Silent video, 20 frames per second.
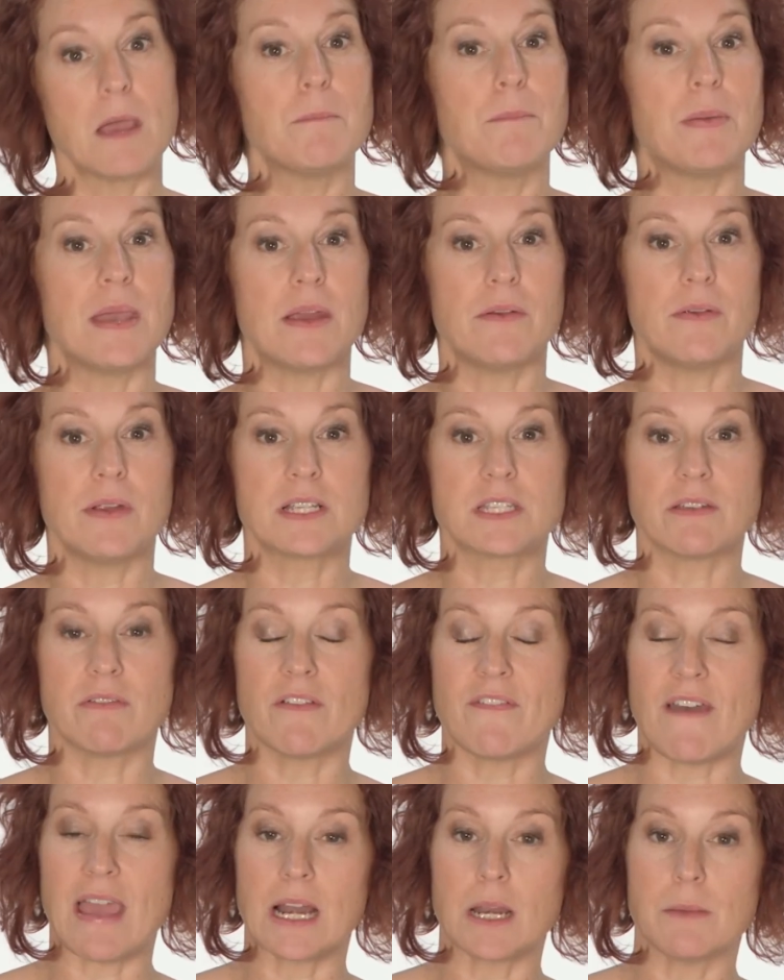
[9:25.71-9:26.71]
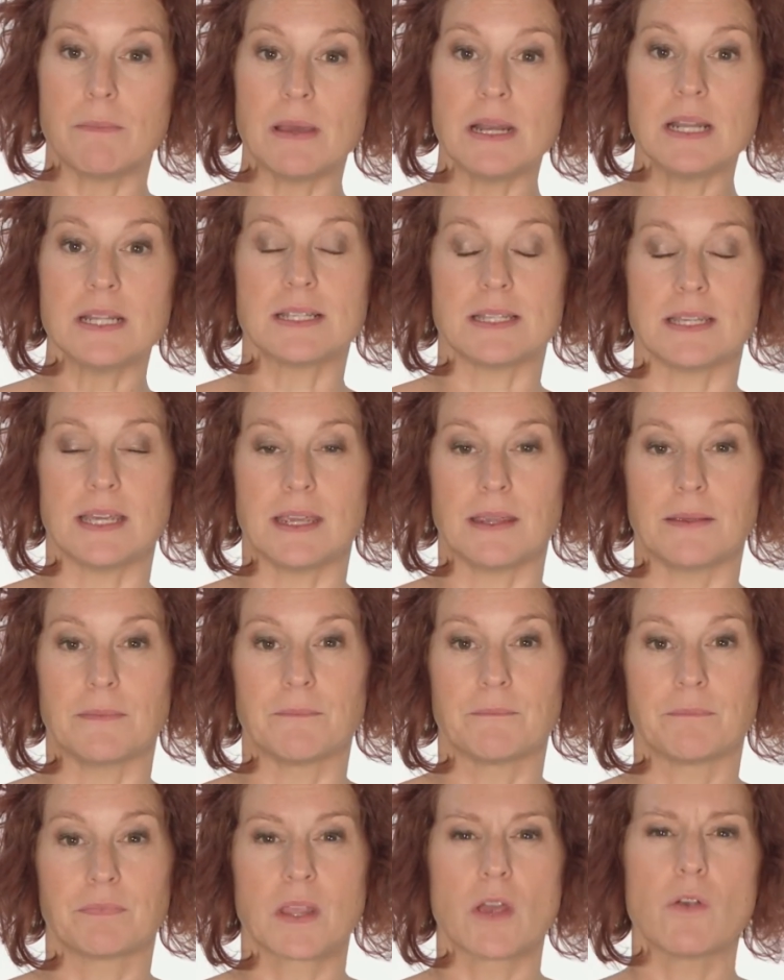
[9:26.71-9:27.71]
periods of availability,
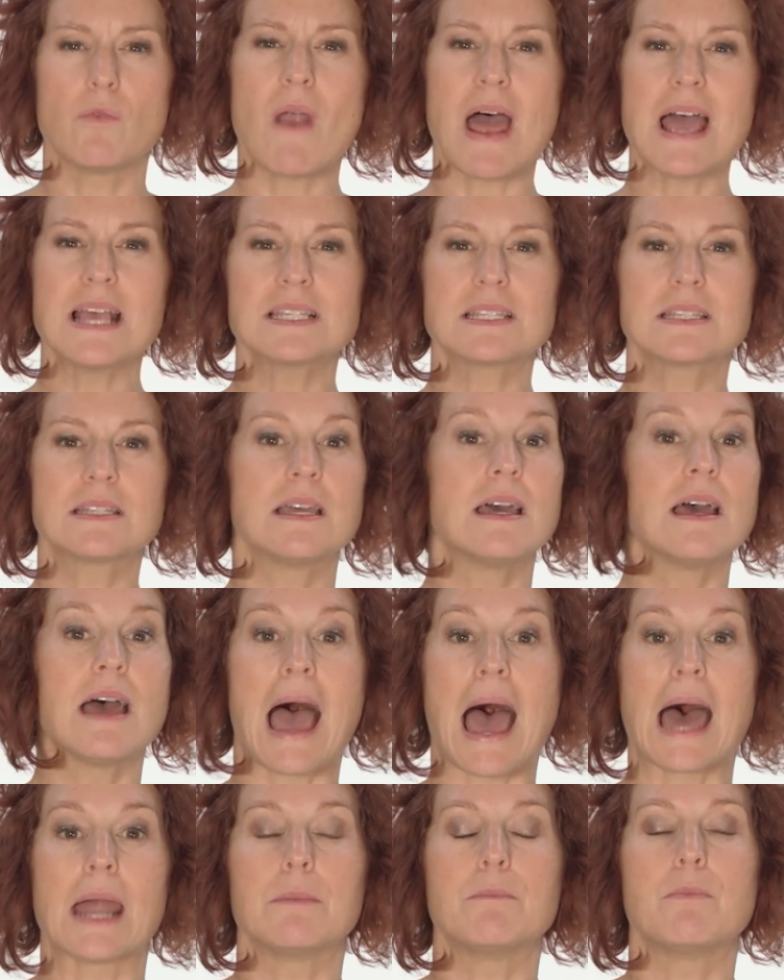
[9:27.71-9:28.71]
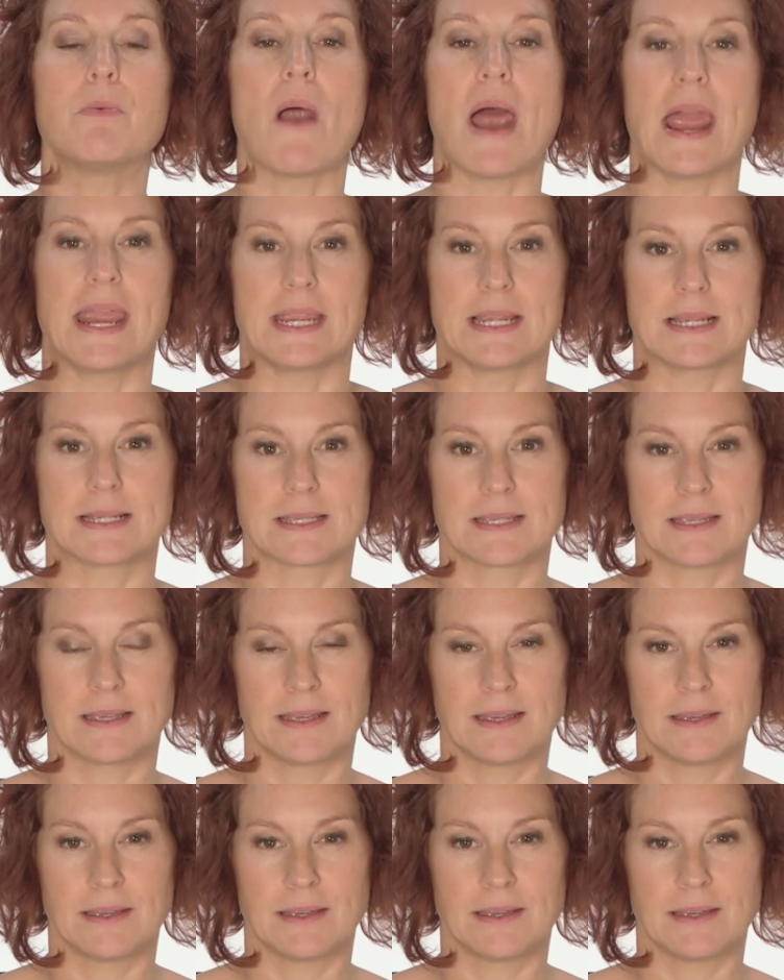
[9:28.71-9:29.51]
rest and breaks.